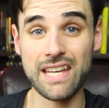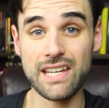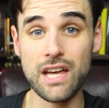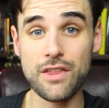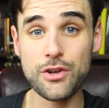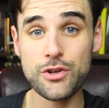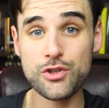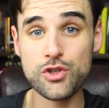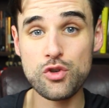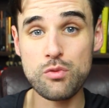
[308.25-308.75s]

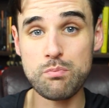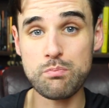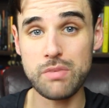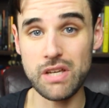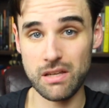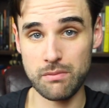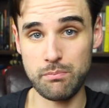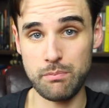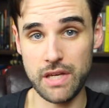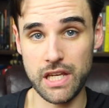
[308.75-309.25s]
Another two
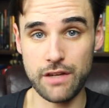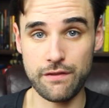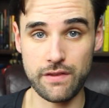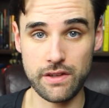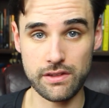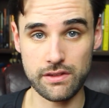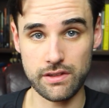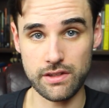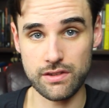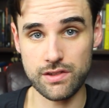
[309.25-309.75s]
big
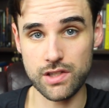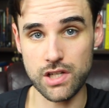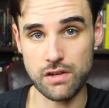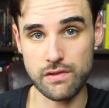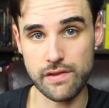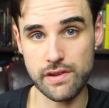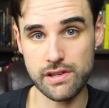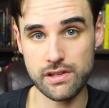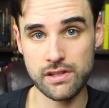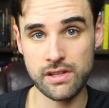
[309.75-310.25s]
benefits of this
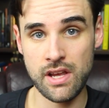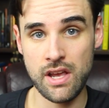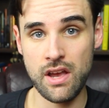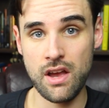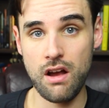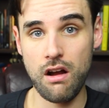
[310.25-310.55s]
service